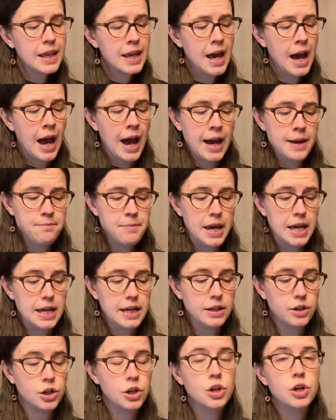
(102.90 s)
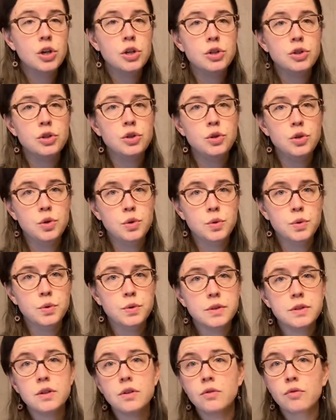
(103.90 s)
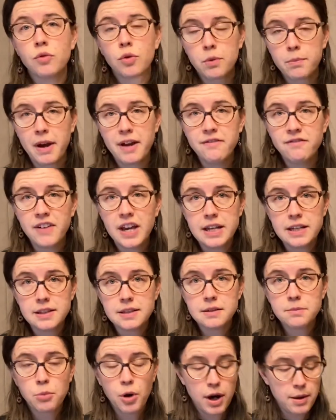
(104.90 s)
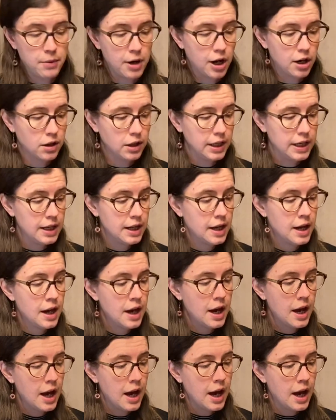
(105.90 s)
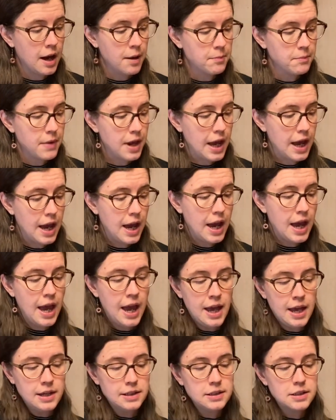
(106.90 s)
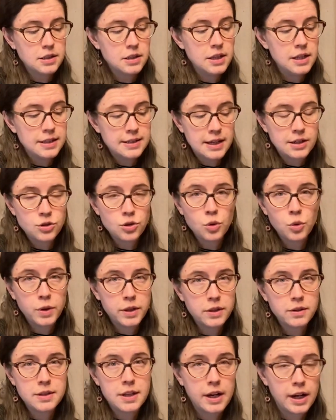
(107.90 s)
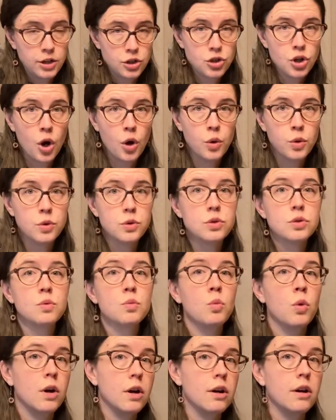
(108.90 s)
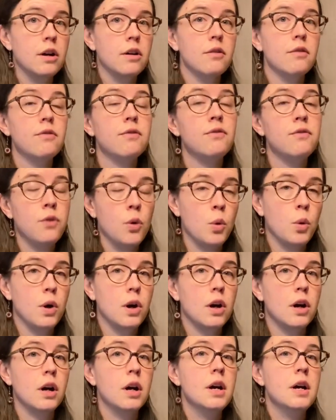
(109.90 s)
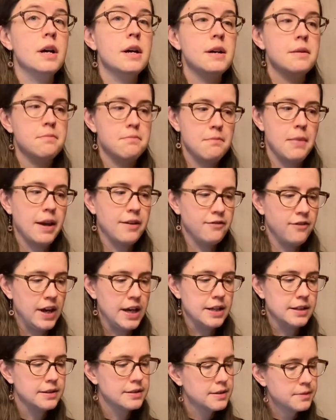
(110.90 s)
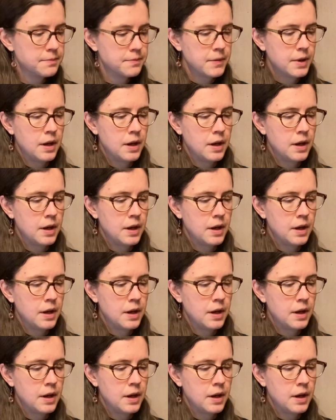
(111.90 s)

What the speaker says: I made to use for my face primarily. And the essential oils that I chose were for my face.